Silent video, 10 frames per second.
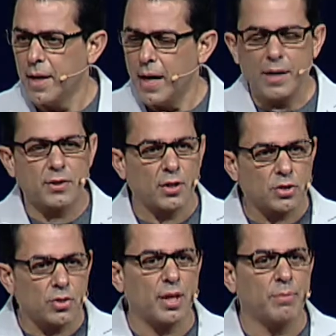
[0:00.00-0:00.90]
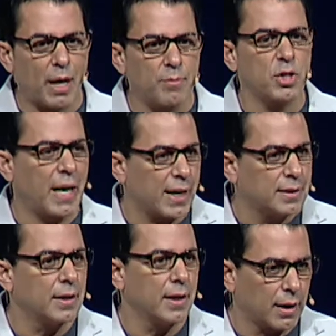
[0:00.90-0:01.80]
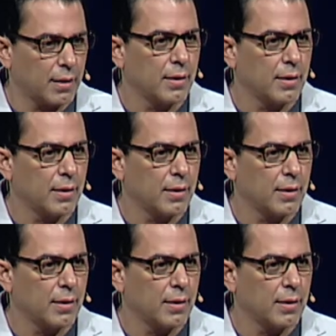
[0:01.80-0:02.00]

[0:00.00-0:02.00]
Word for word: And he says, so sometimes you got to dig.